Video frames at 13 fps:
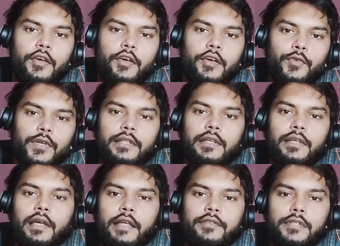with
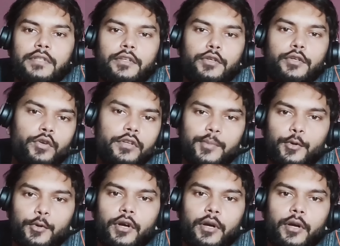asynchronous
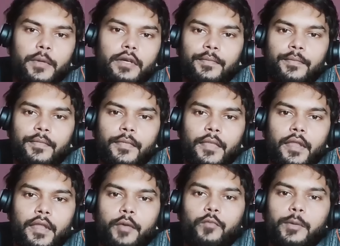programming.
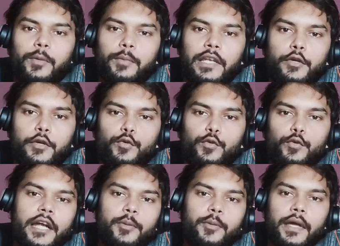We will use
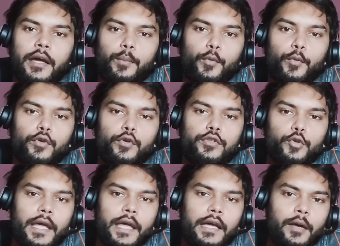Jetpack Compose
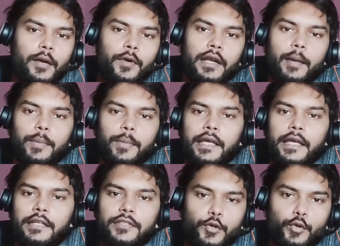to make our
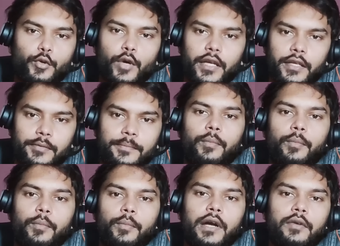application UI.
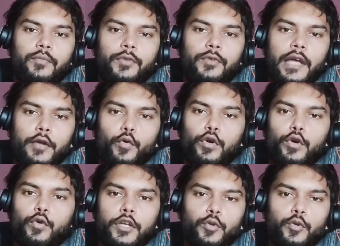But we are
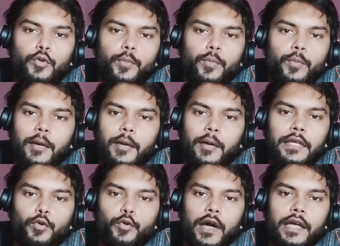not going to make
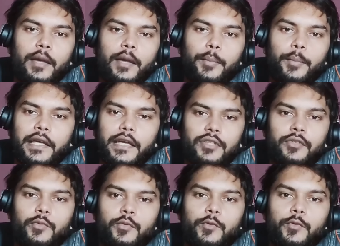dummy UI
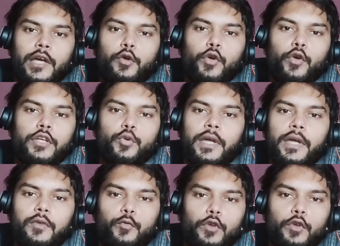applications. We are going to
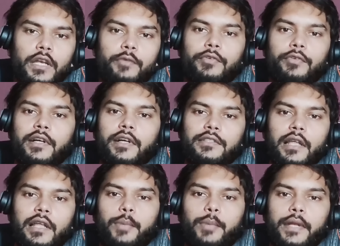make fully
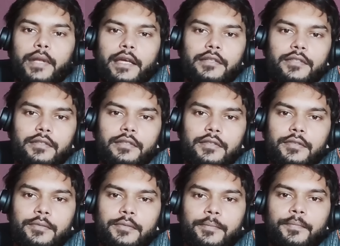functional
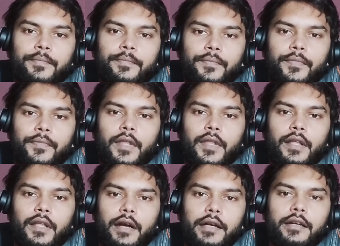applications,
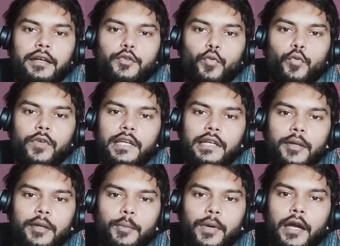right? So we need
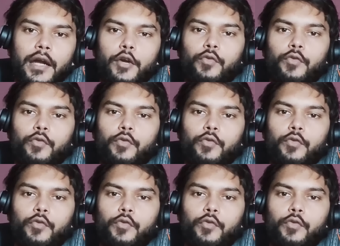some kind